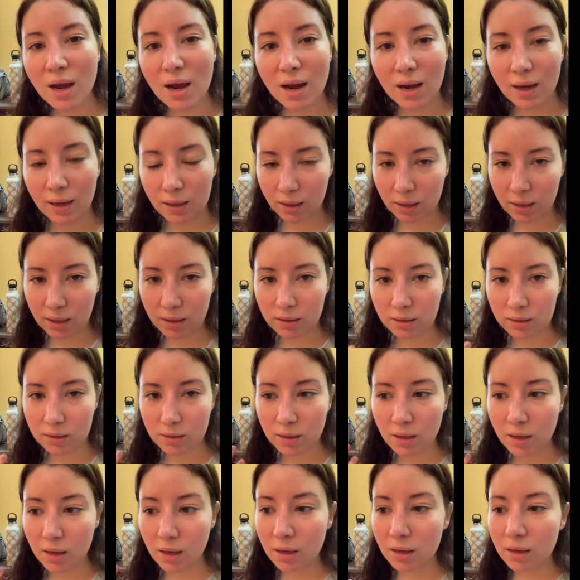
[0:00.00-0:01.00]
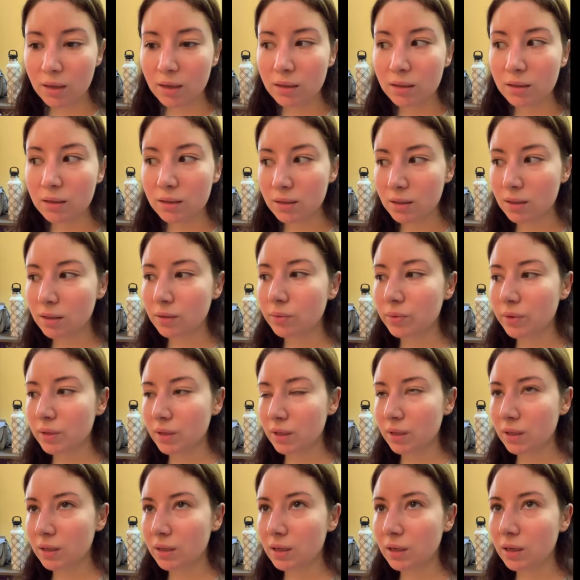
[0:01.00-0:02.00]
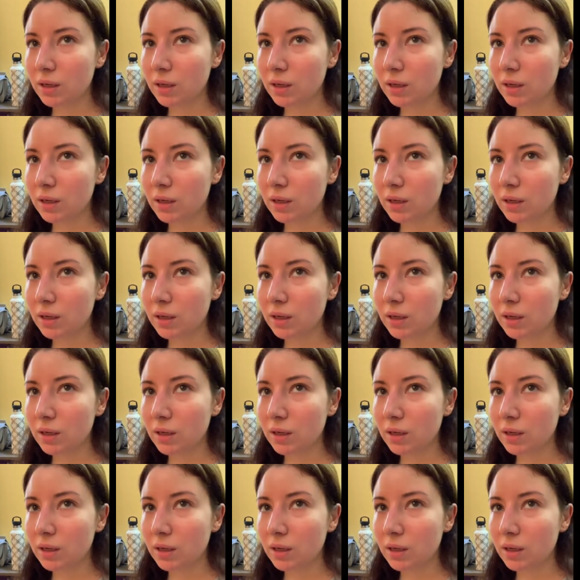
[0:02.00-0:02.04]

I can't deal with it,